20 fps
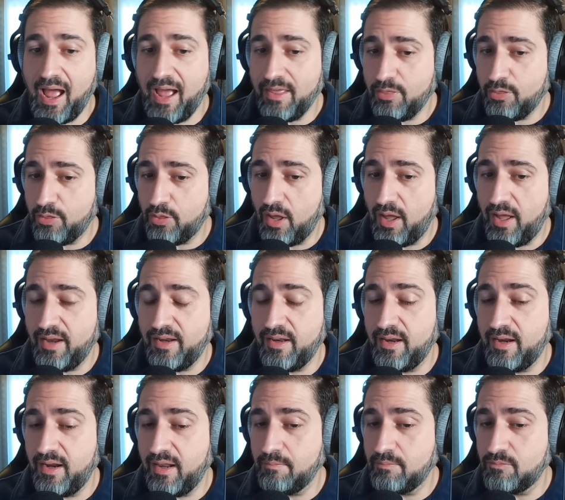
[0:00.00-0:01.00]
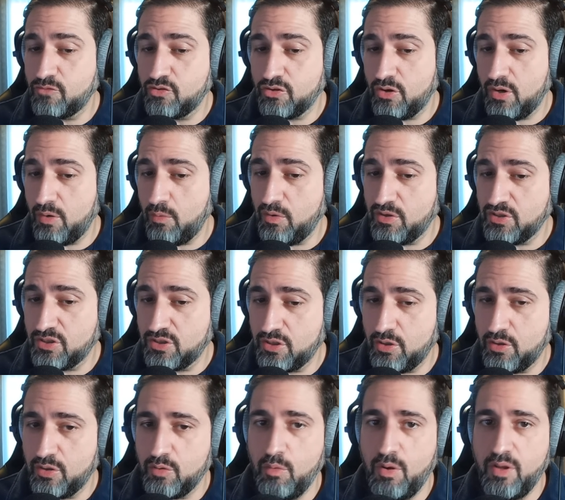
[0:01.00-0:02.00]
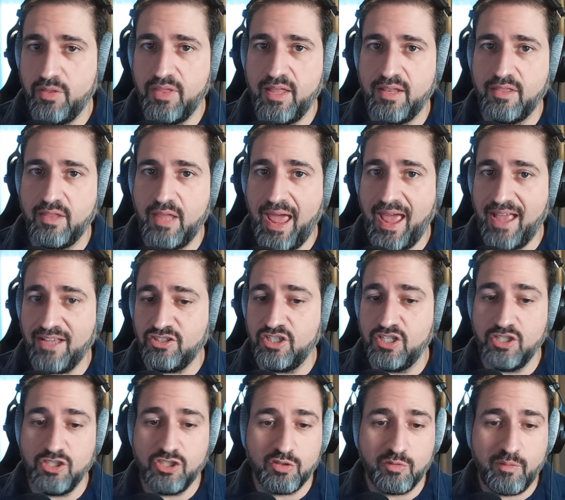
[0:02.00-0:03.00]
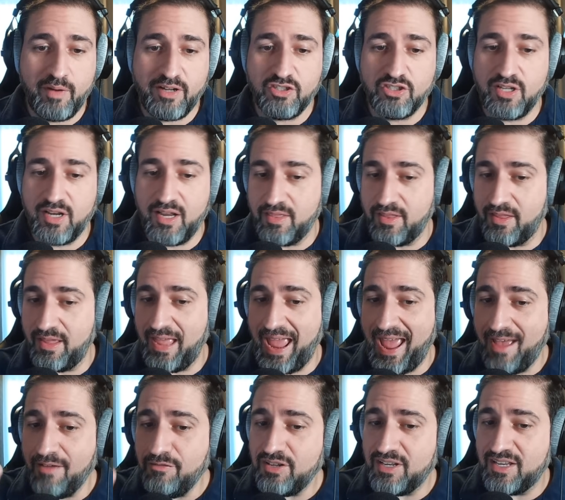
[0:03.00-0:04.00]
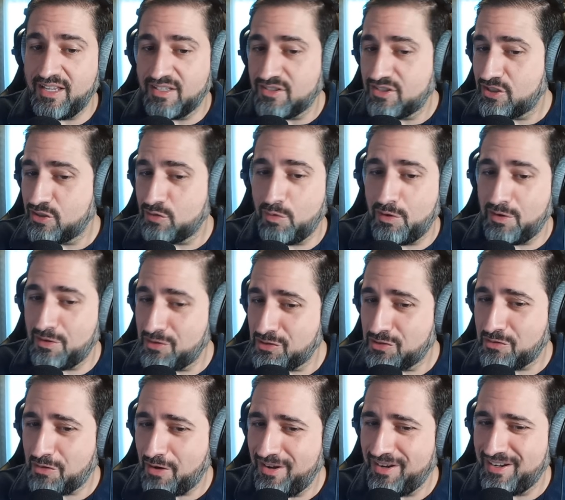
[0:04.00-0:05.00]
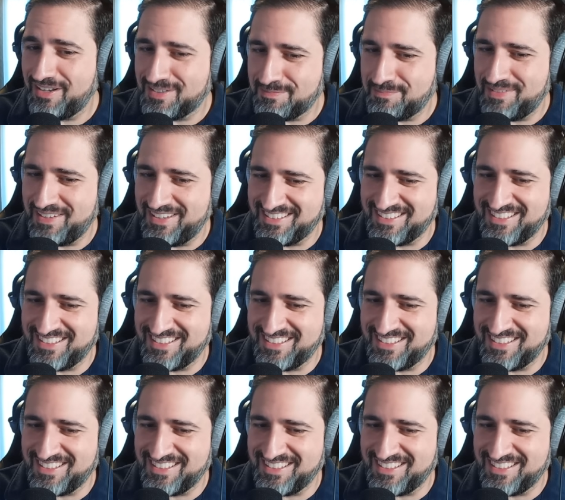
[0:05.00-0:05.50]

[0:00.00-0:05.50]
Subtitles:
I thought, and I'm sure I wasn't the only one, that actually insurrection on the evidence is one of the strongest